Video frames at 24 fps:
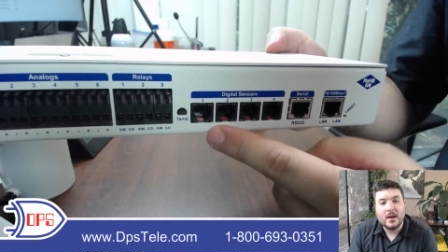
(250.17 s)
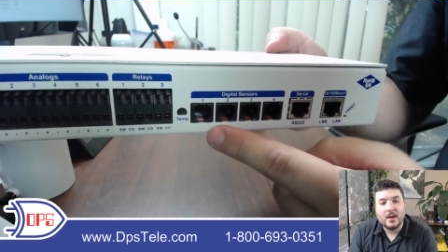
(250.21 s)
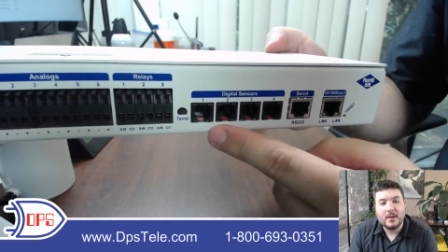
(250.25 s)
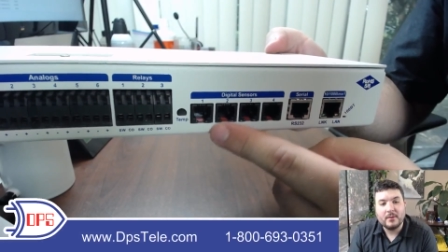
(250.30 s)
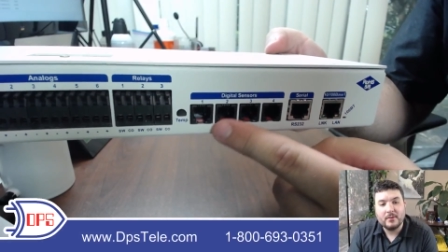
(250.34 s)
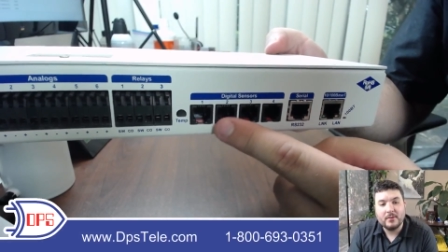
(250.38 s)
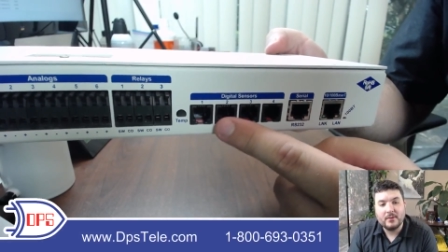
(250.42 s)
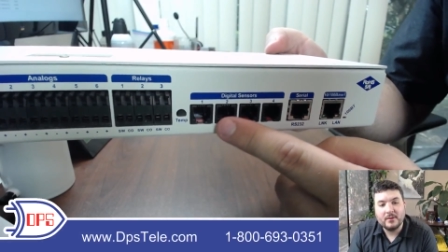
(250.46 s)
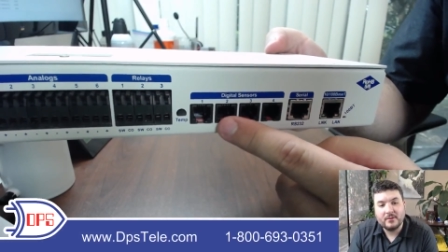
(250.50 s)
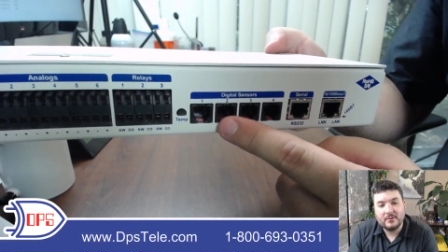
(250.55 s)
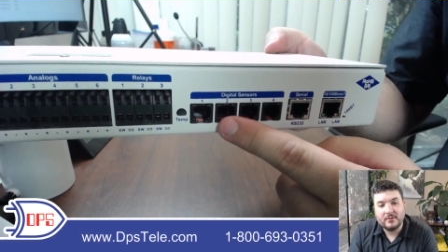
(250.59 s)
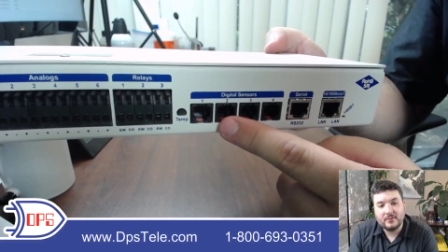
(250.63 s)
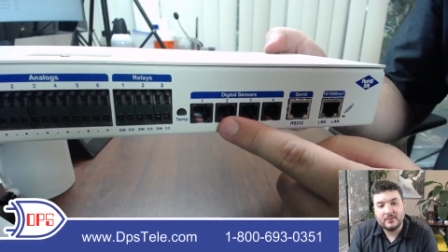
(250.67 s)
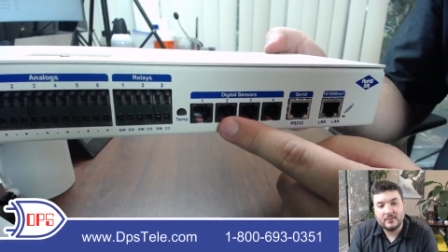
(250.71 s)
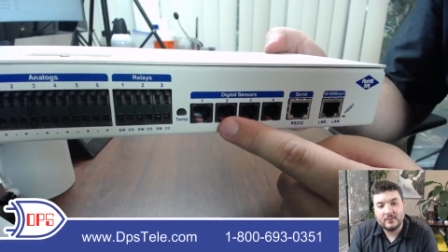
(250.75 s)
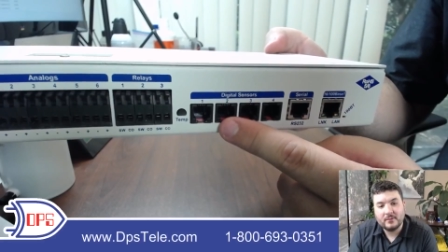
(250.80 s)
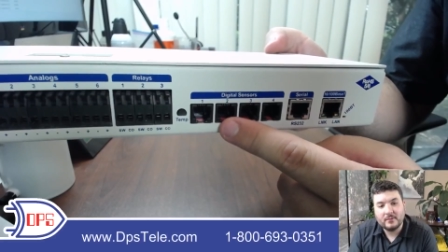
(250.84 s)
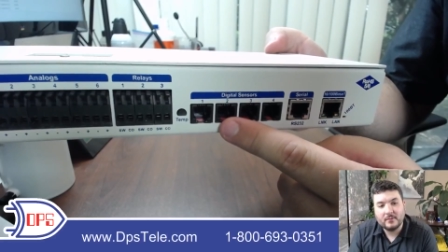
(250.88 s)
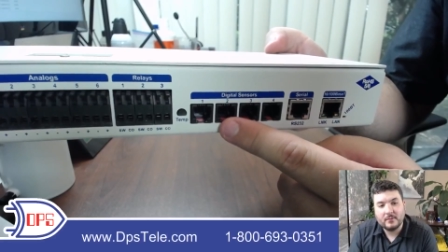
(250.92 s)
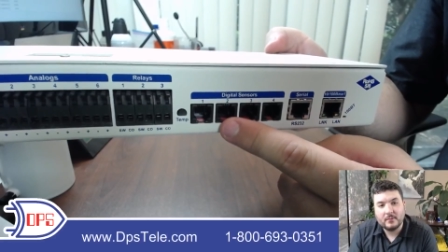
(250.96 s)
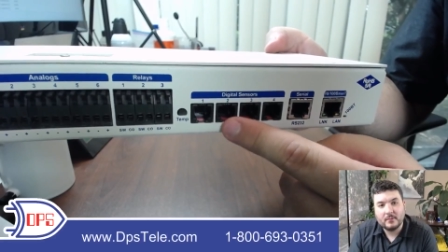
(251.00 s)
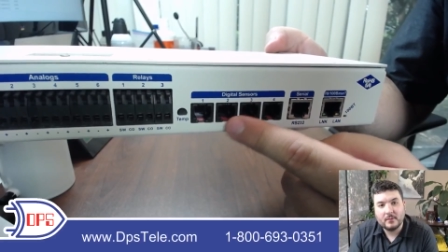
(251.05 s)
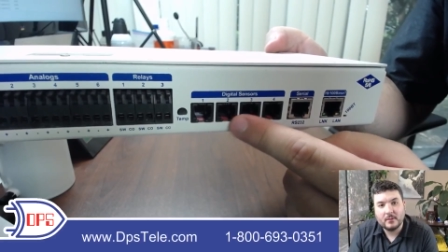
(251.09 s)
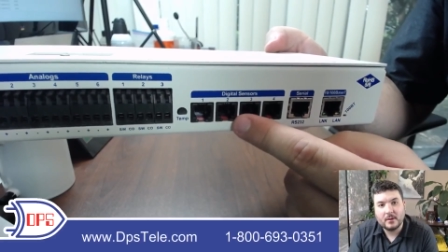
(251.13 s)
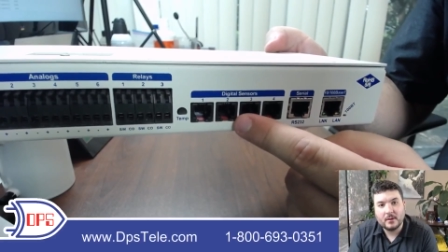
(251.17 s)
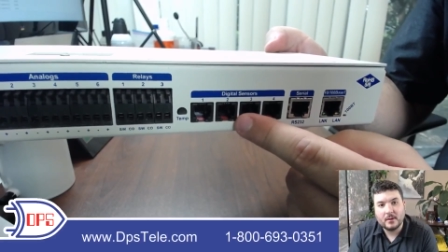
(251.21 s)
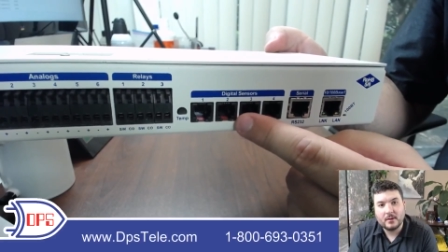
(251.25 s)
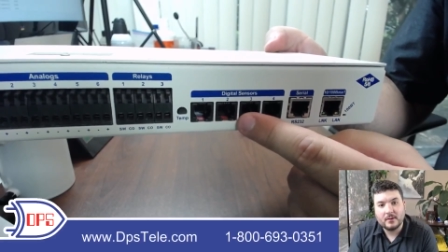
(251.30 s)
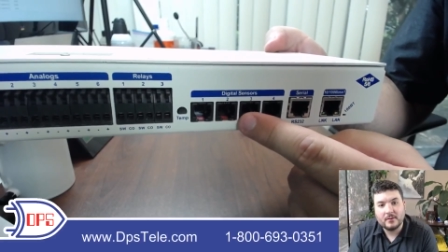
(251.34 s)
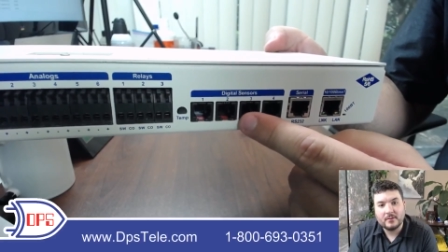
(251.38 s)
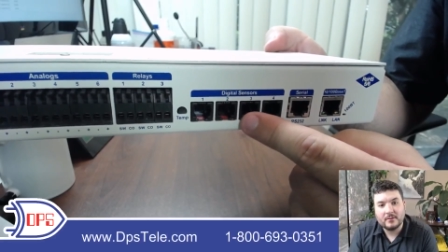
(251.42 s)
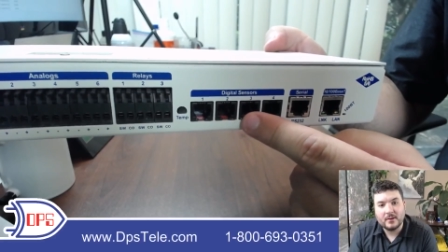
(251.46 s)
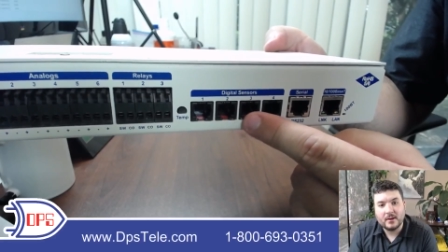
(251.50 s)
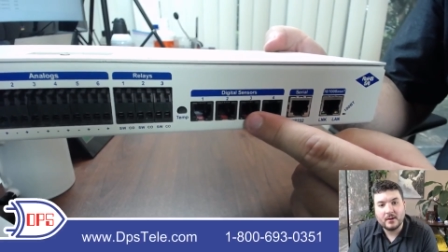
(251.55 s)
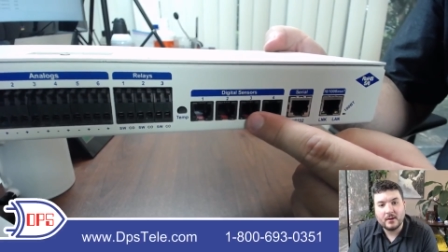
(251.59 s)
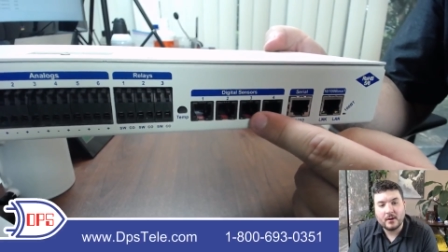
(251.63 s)
this
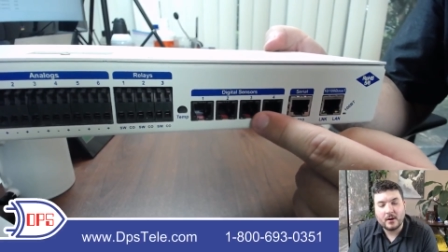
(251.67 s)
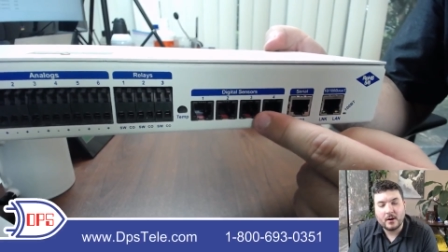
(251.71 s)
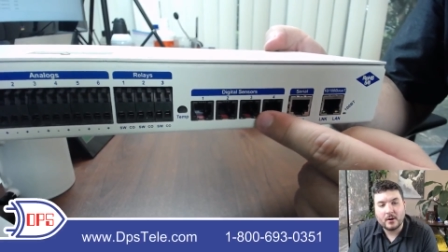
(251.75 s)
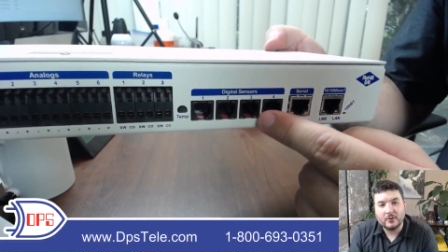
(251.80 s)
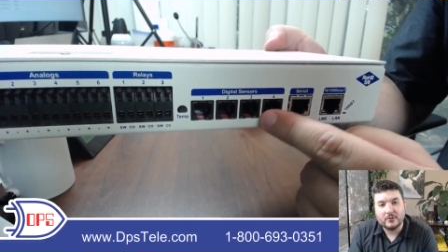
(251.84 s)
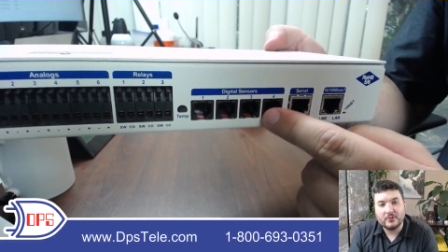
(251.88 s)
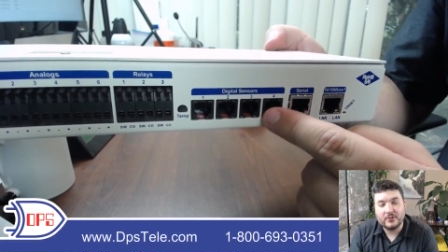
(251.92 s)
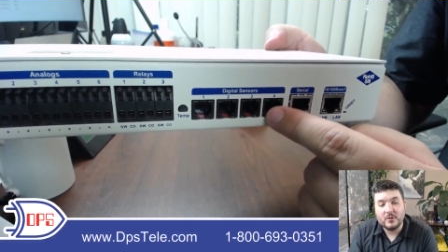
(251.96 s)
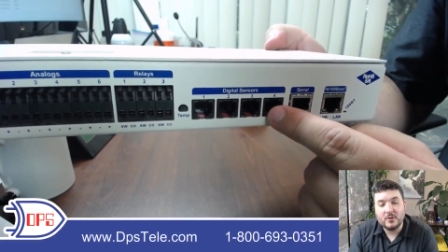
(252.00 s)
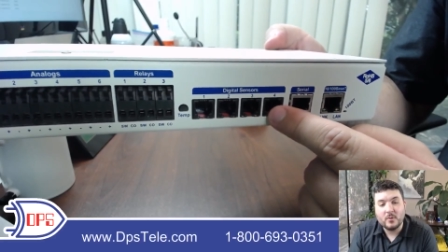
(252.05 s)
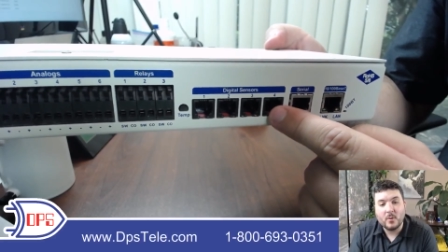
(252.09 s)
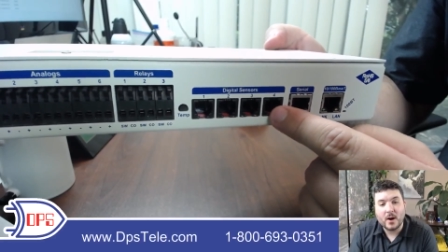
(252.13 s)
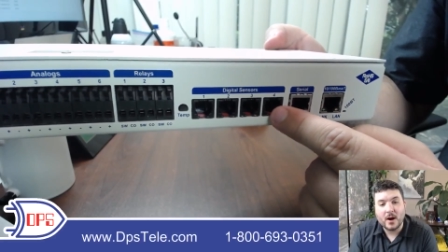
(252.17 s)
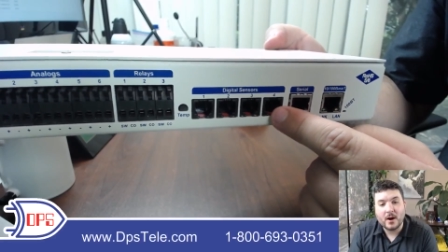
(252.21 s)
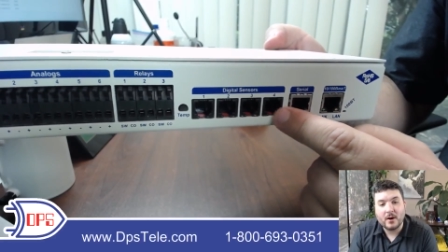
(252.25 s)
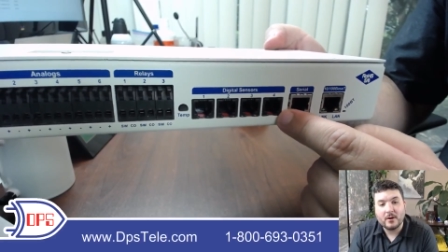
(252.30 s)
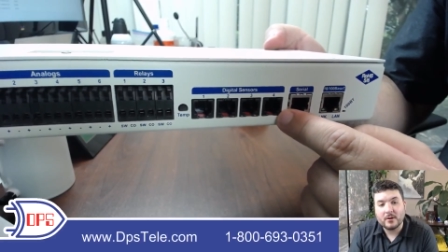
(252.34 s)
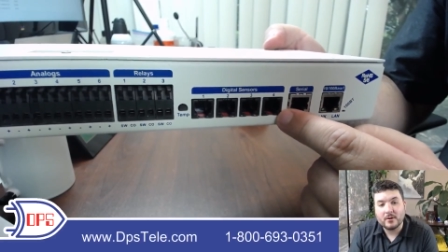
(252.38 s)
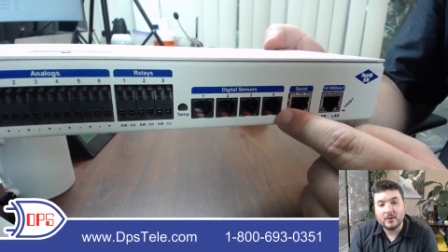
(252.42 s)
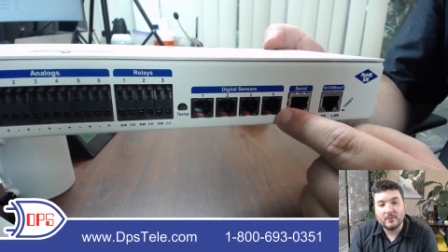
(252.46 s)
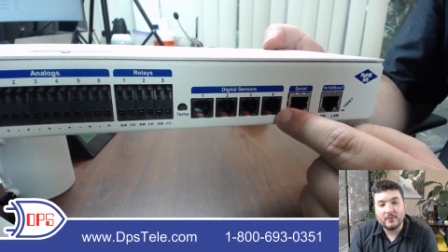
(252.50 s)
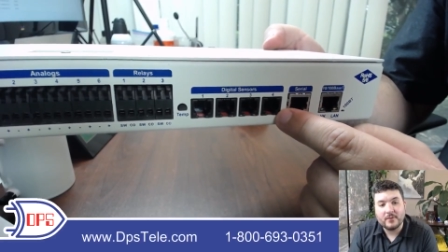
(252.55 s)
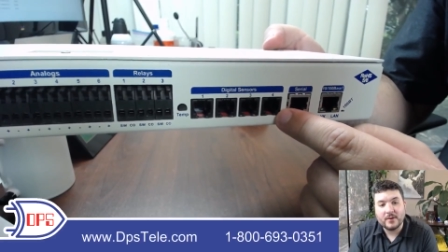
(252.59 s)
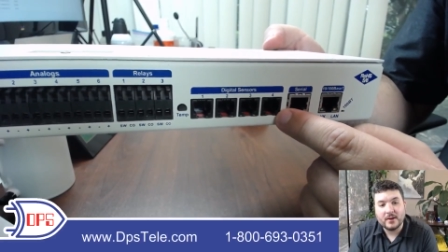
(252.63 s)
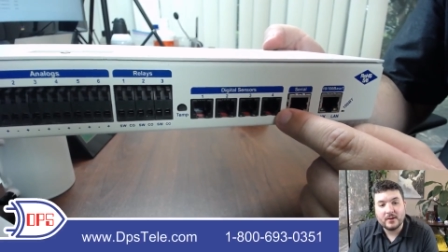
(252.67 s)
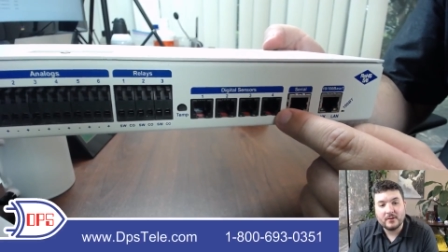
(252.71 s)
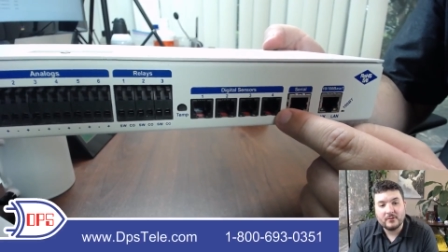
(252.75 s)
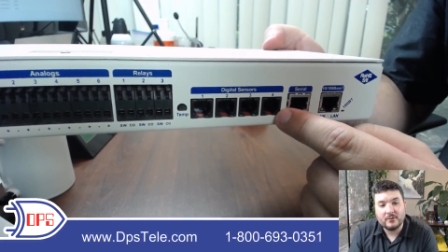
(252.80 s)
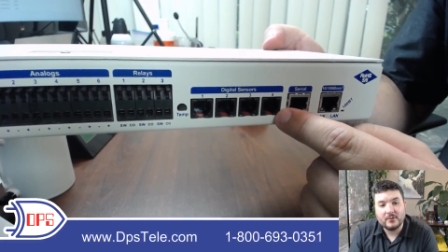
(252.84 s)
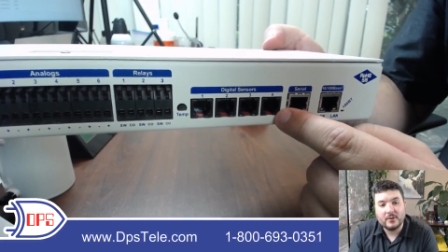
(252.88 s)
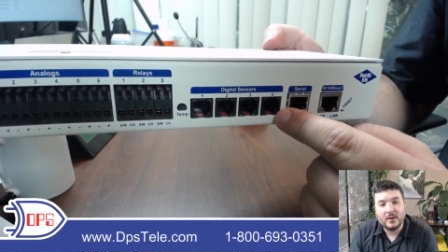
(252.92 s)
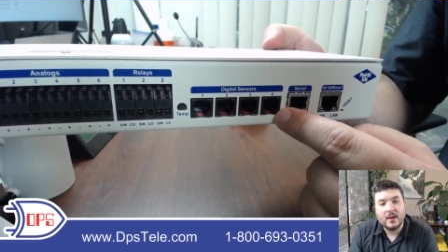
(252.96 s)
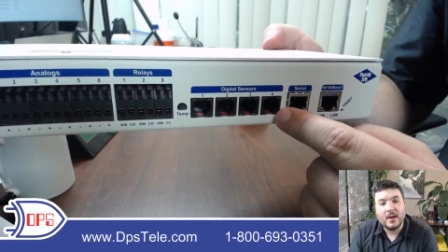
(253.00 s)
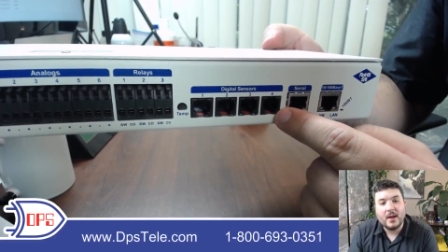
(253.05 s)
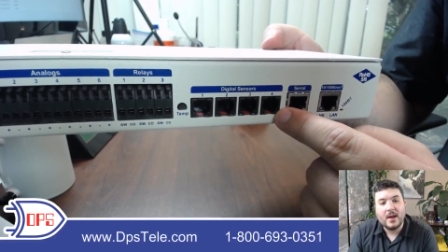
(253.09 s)
is a, our D-Wire interface,